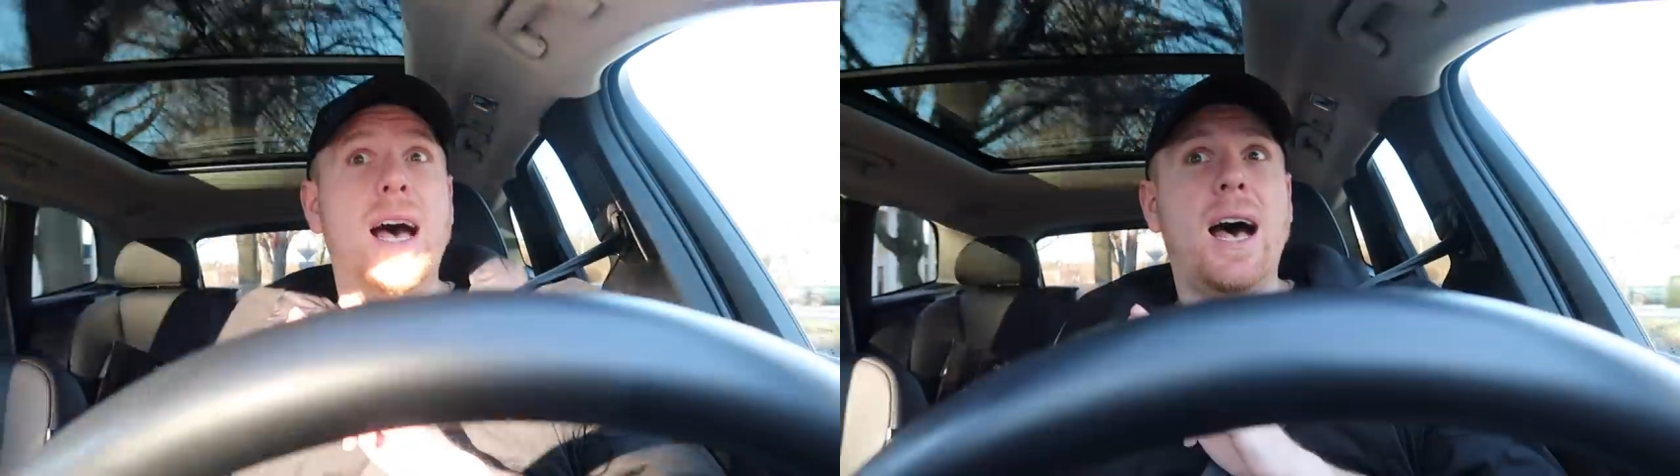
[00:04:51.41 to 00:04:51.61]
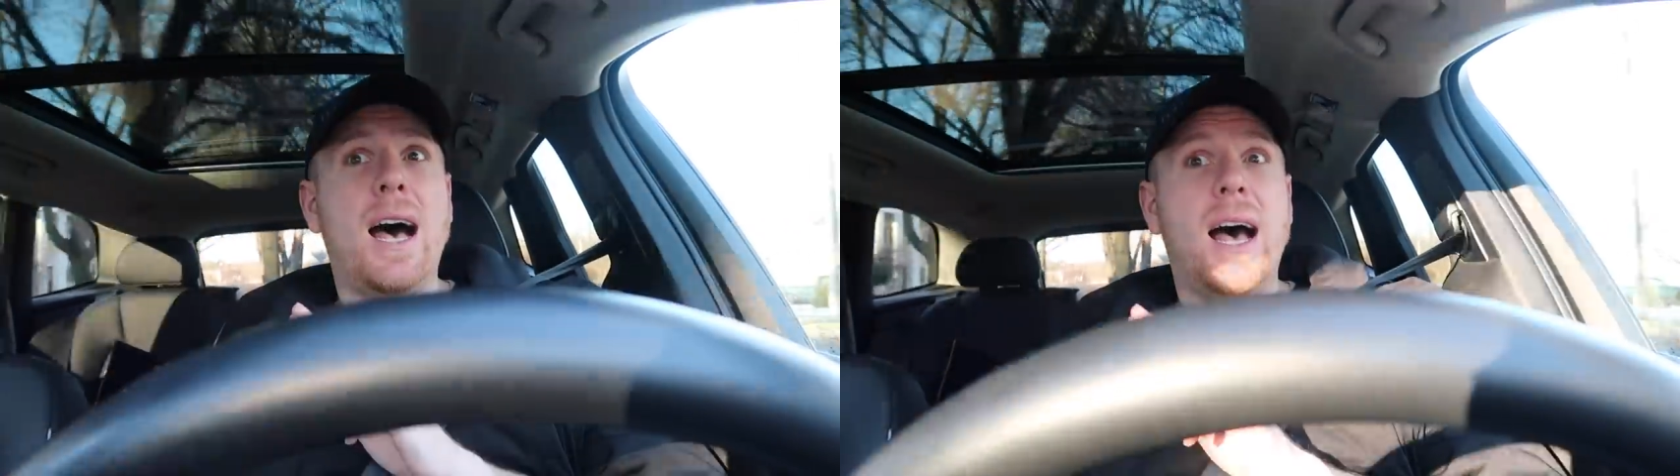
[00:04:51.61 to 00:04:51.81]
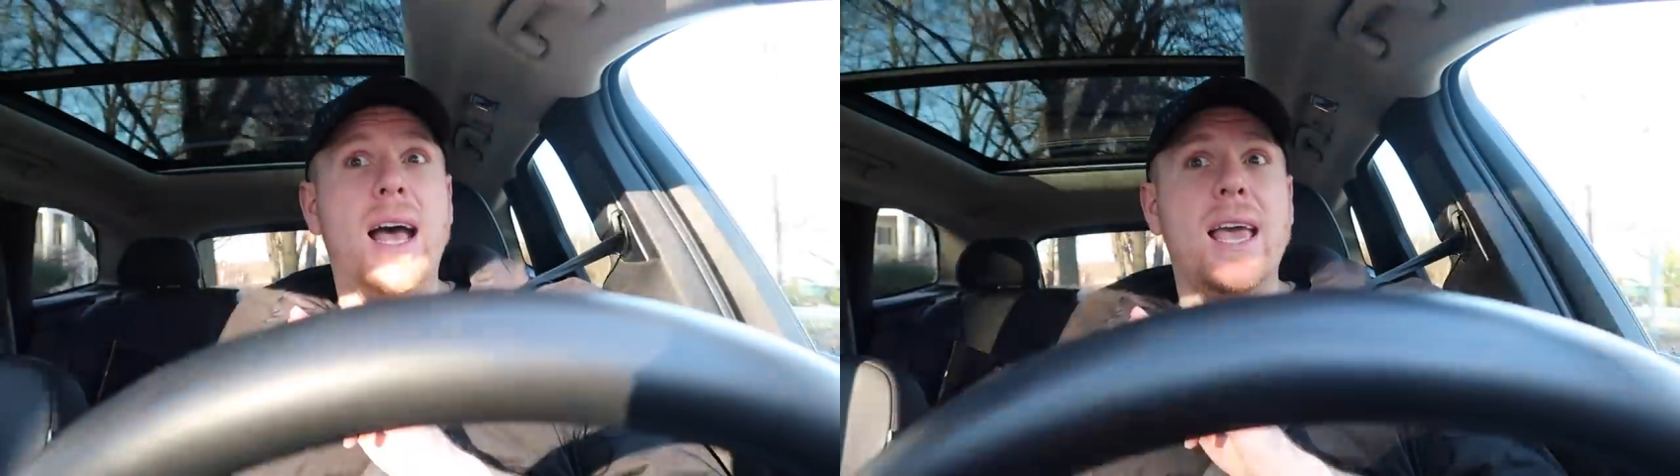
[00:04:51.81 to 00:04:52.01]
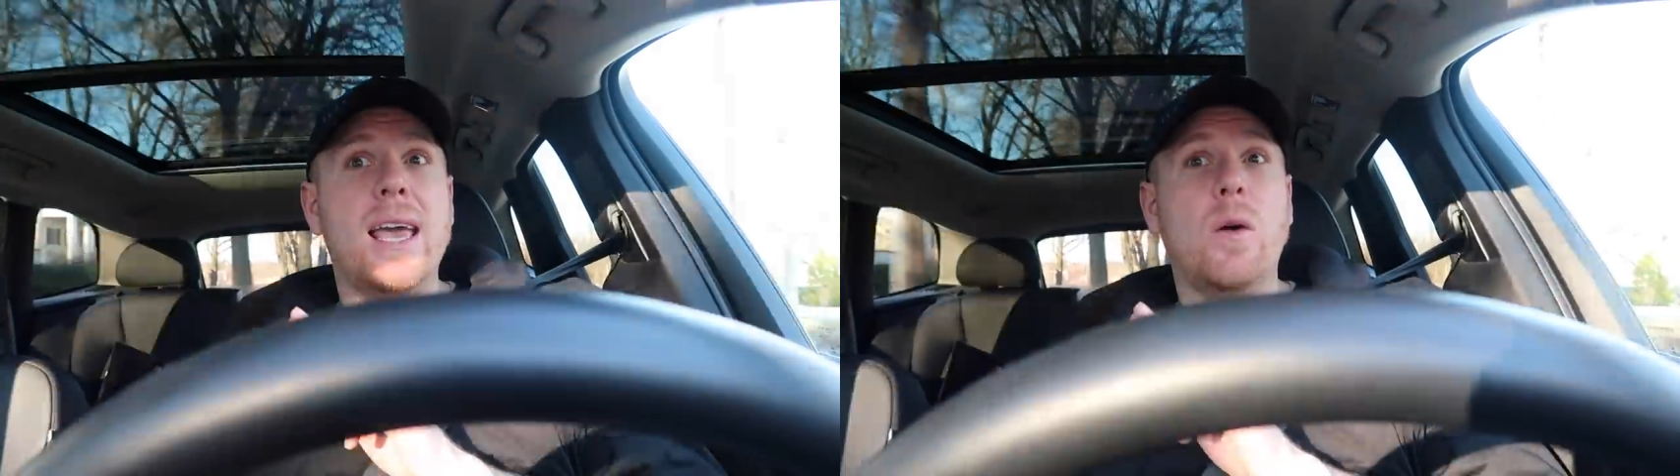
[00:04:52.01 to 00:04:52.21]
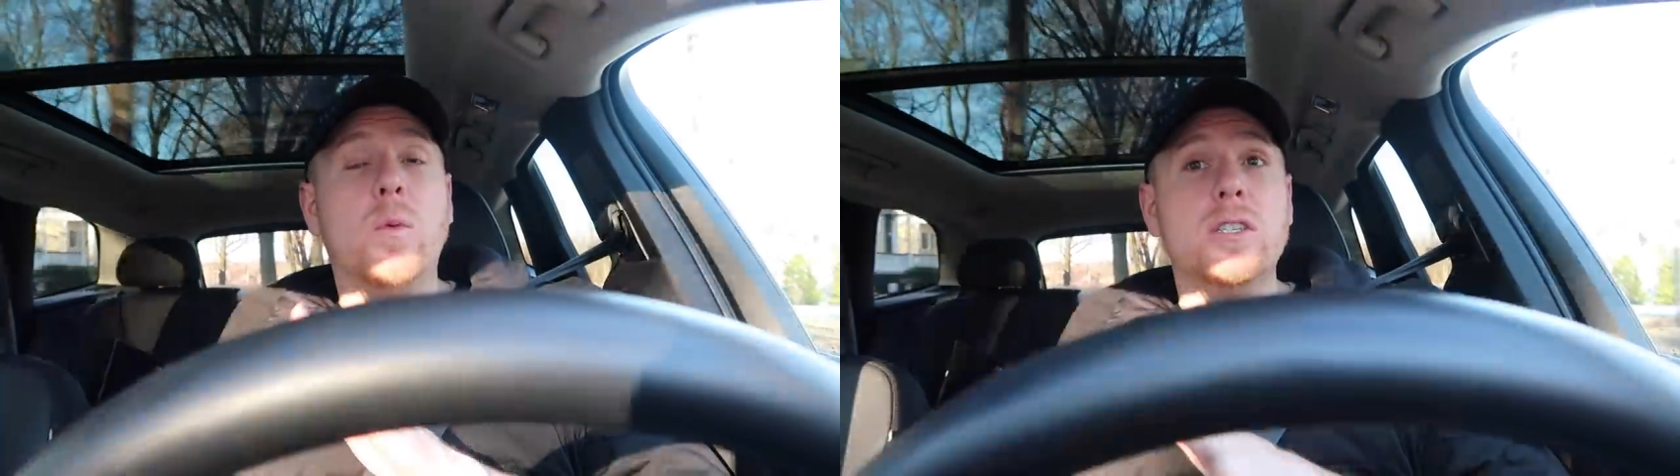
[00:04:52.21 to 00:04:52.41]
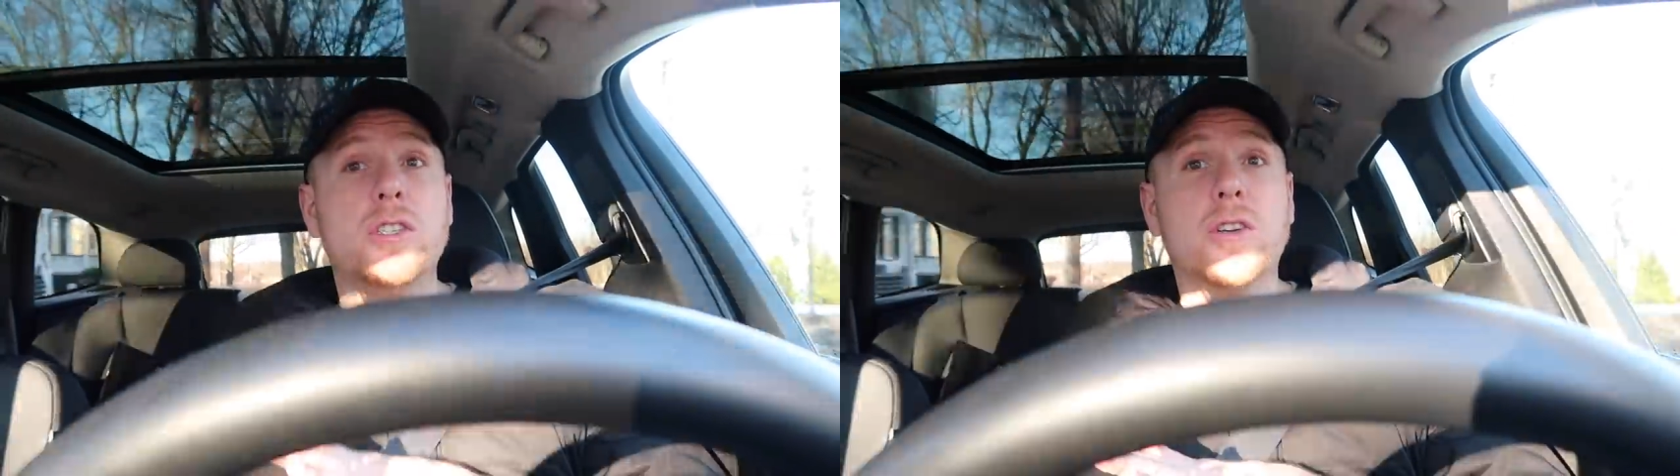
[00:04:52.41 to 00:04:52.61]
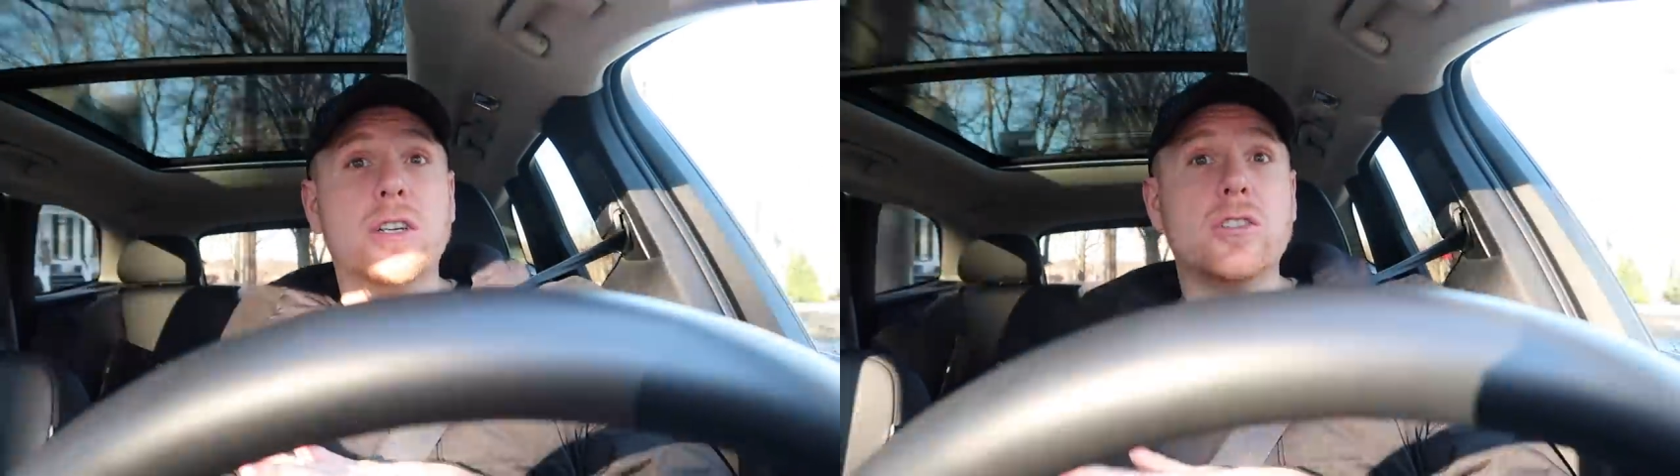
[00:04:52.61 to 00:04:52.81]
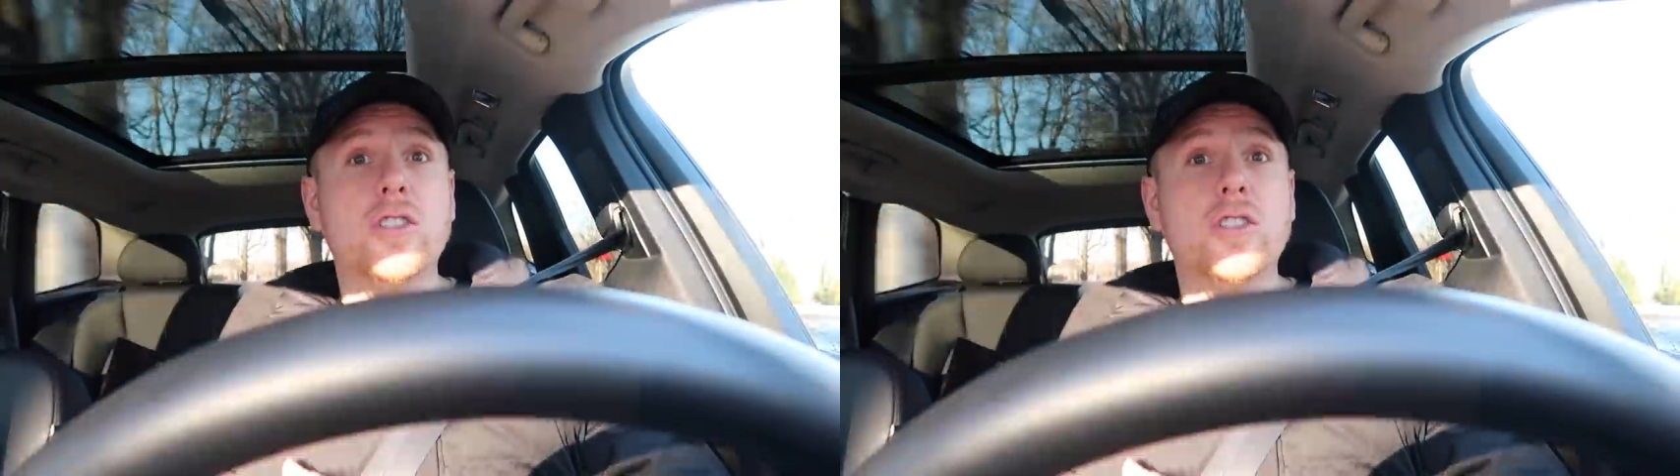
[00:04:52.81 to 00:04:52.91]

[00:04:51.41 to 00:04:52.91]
I went to Trader